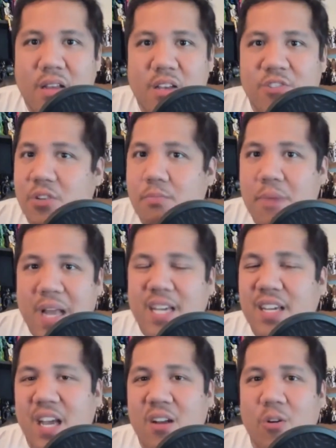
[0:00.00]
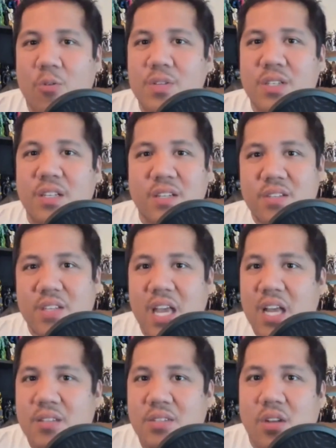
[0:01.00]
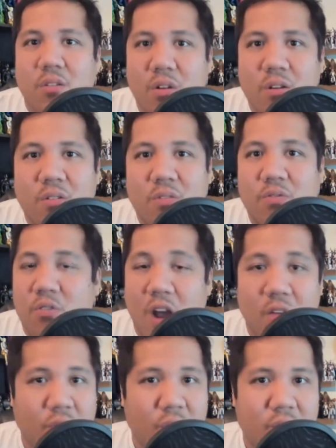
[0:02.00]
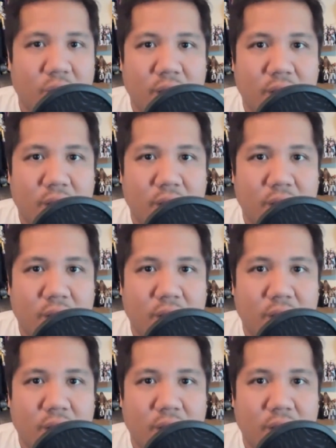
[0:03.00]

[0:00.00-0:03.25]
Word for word: Is your bank account always going to stay at zero forever?